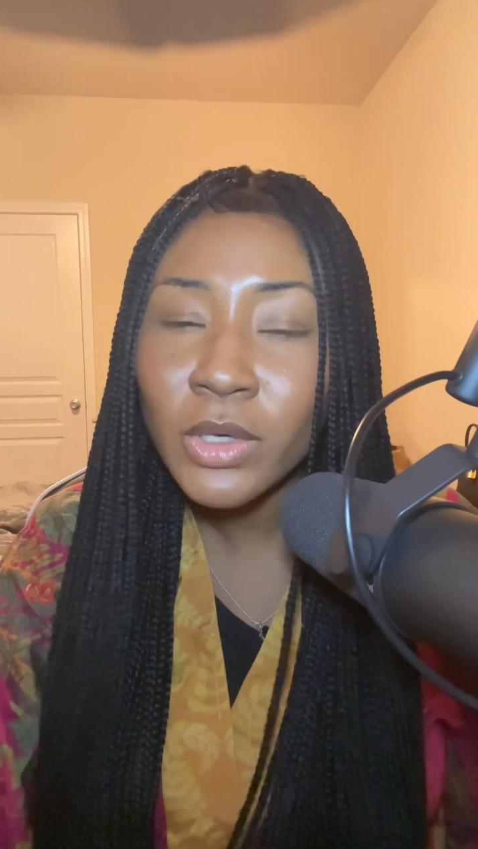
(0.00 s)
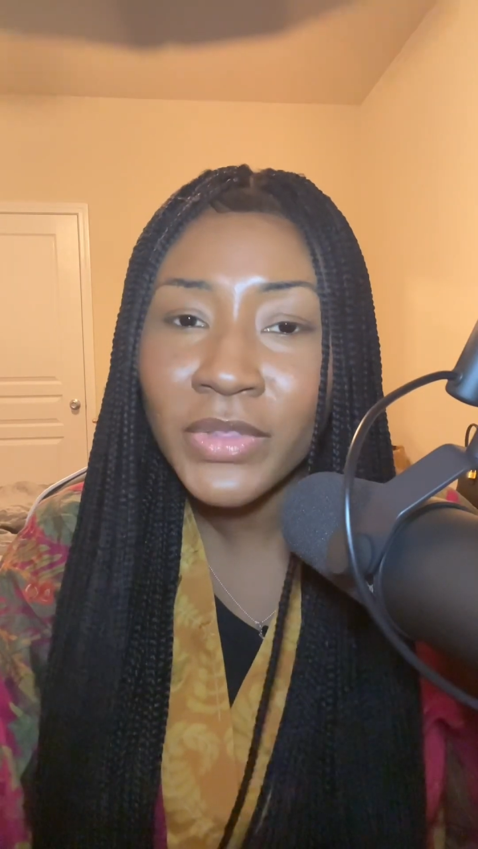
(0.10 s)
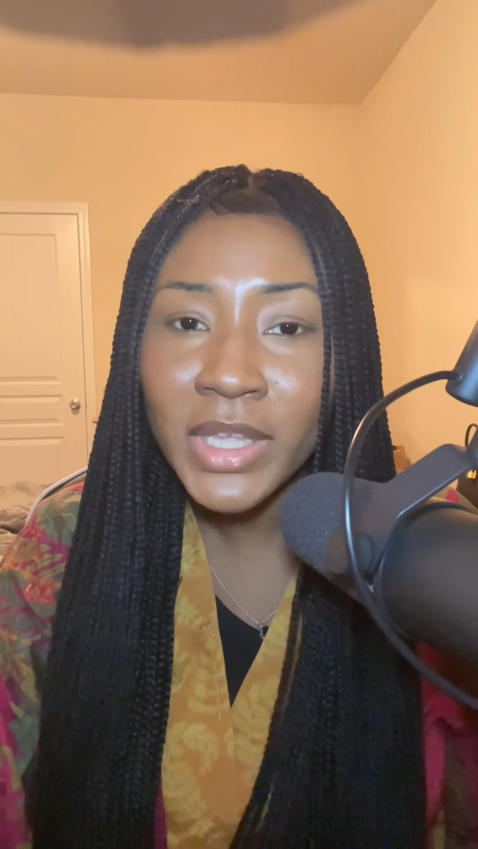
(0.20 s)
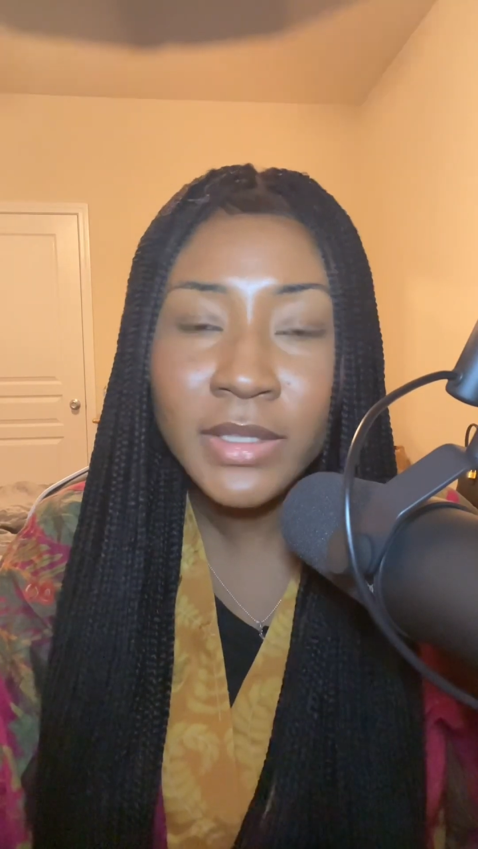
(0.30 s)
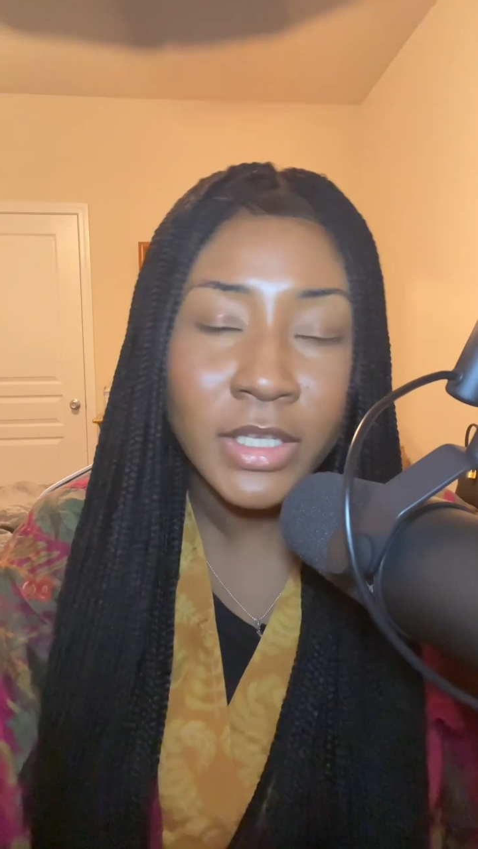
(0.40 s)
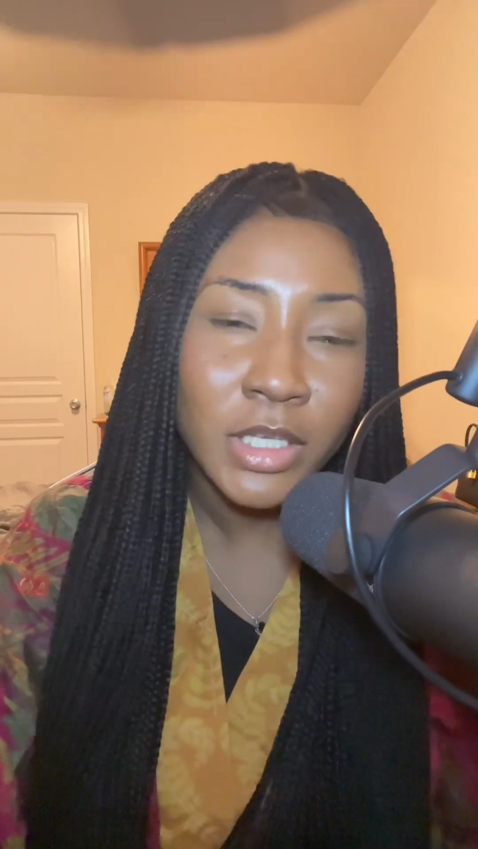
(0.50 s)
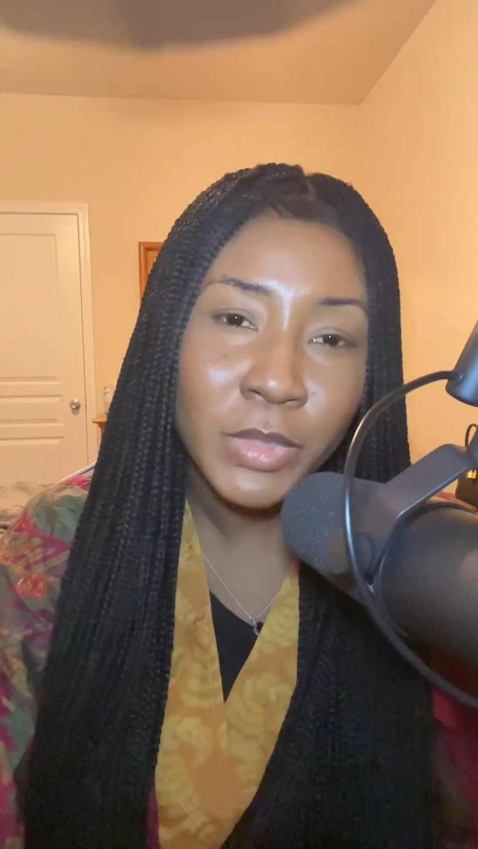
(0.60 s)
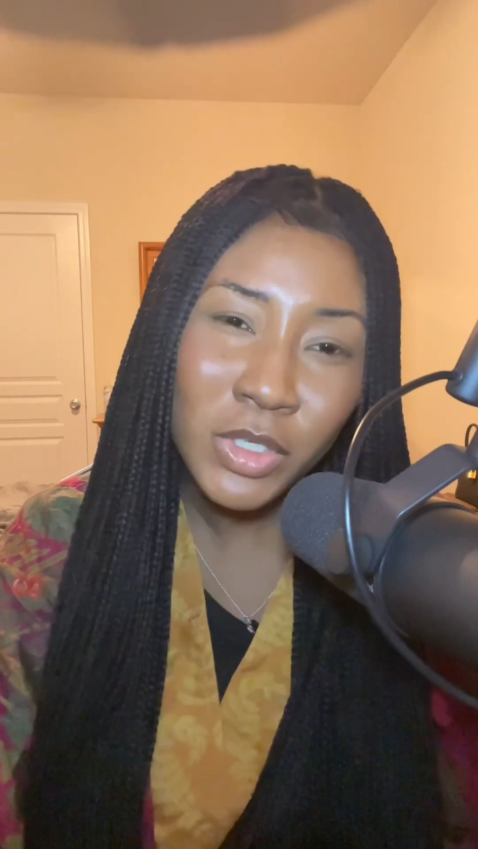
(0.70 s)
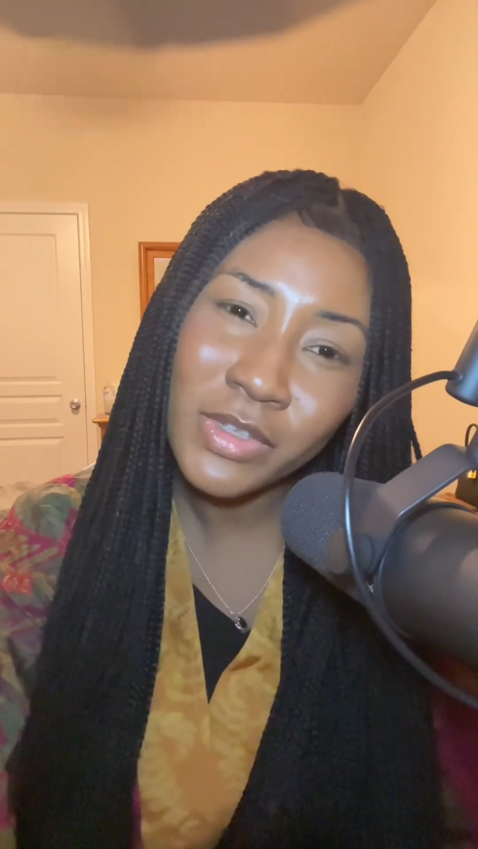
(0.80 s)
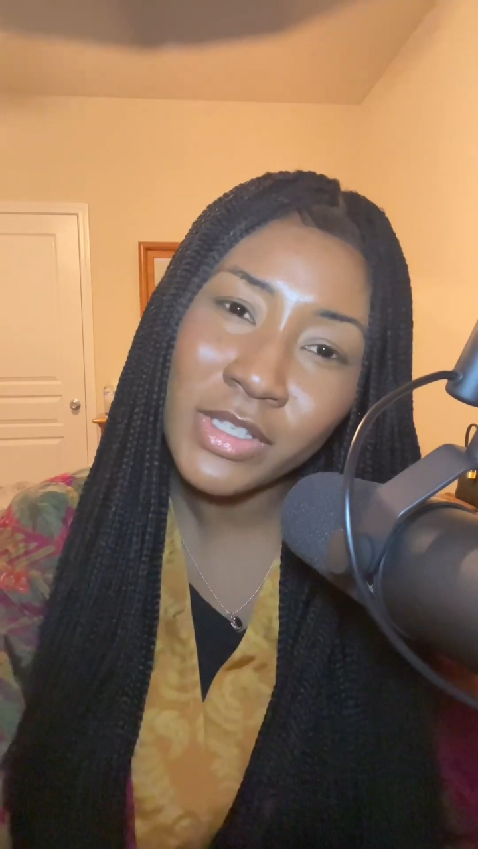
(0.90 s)
authentic, be
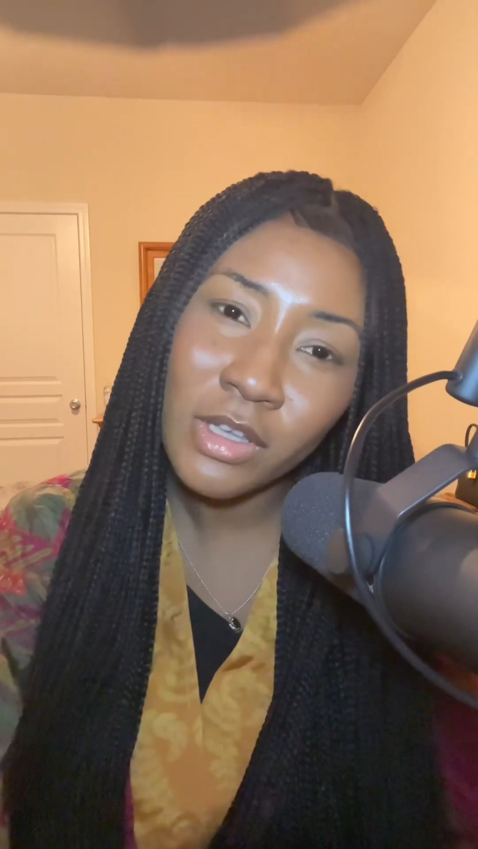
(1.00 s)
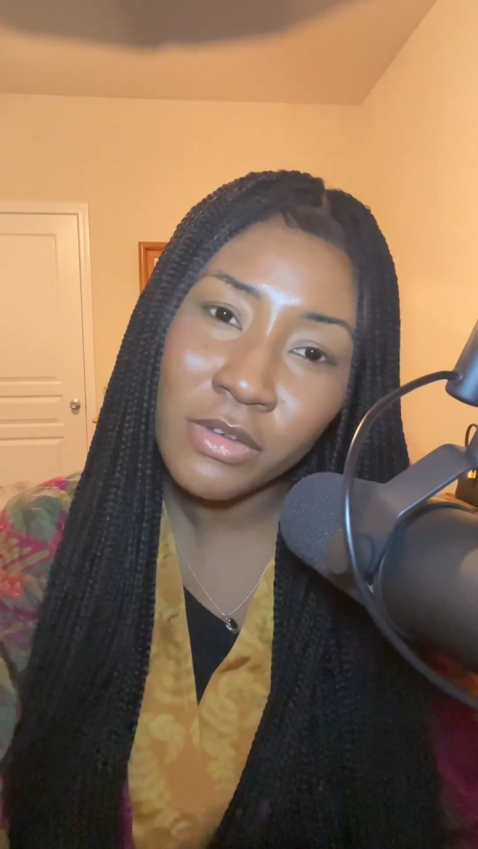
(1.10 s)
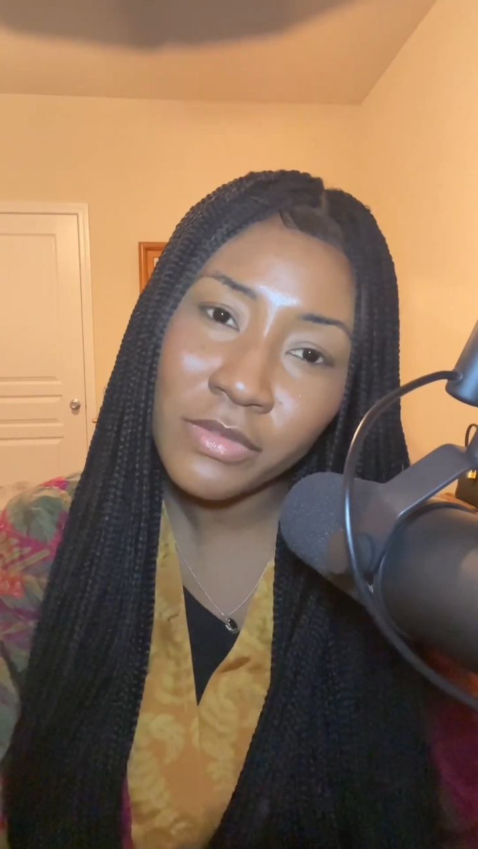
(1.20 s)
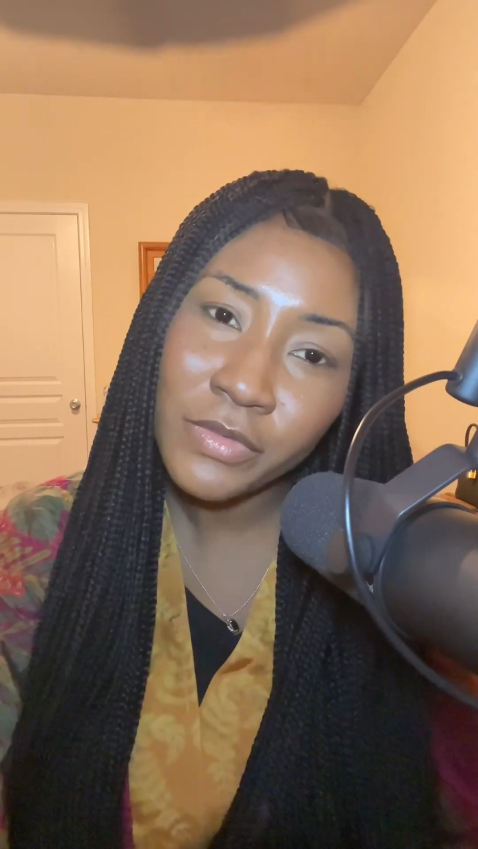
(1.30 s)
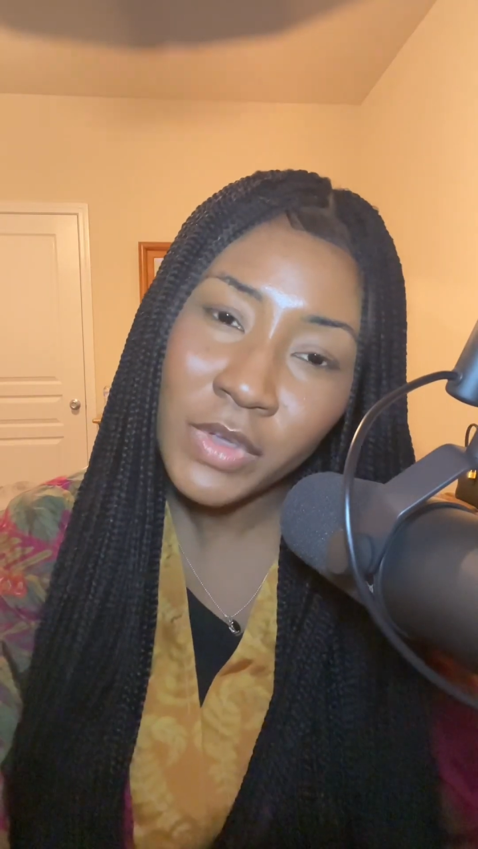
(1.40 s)
yourself.